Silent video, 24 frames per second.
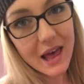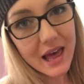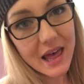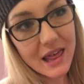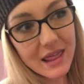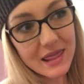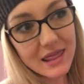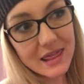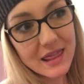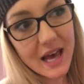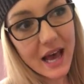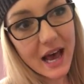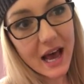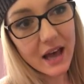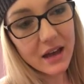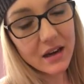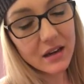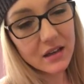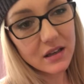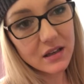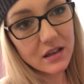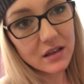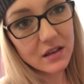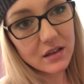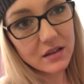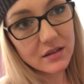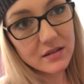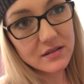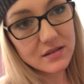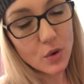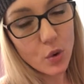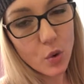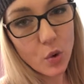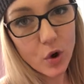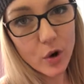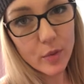And that
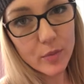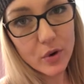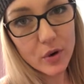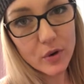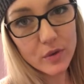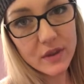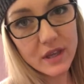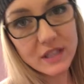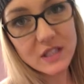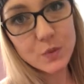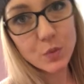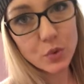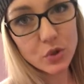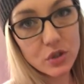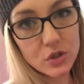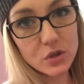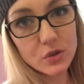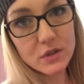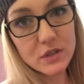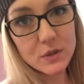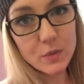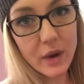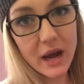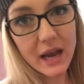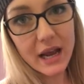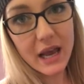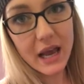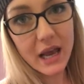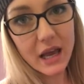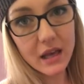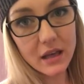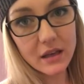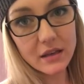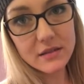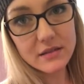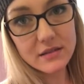is a hormone that's produced by
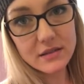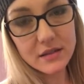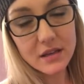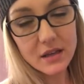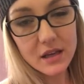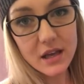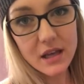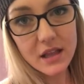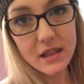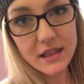eggs